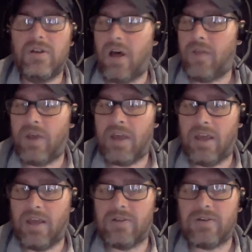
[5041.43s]
Nothing
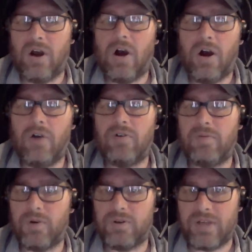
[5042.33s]
is
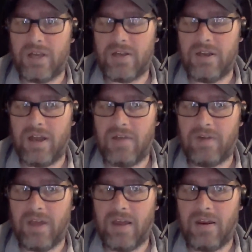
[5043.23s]
100% in
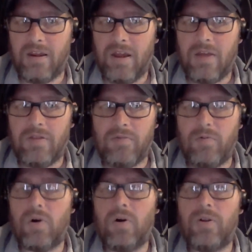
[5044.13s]
FEA. The
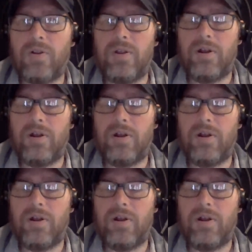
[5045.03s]
world,